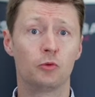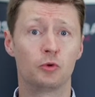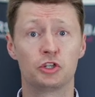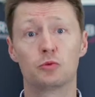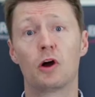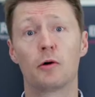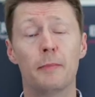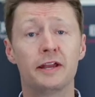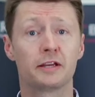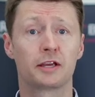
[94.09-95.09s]
which is why on
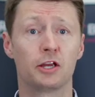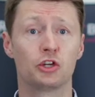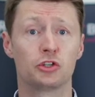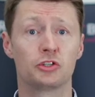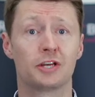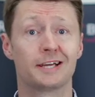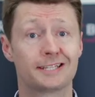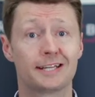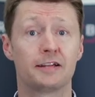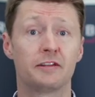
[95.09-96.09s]
many occasions a
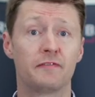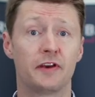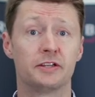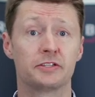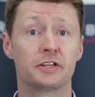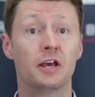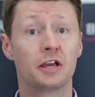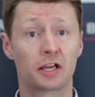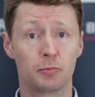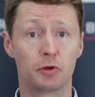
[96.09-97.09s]
standard fence
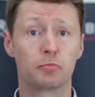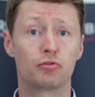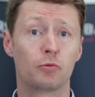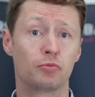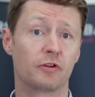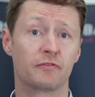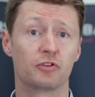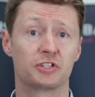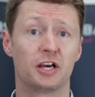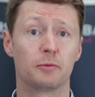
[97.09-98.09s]
can be appropriate for a
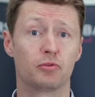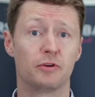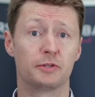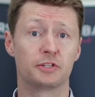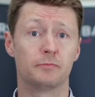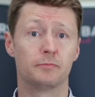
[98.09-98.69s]
site perimeter.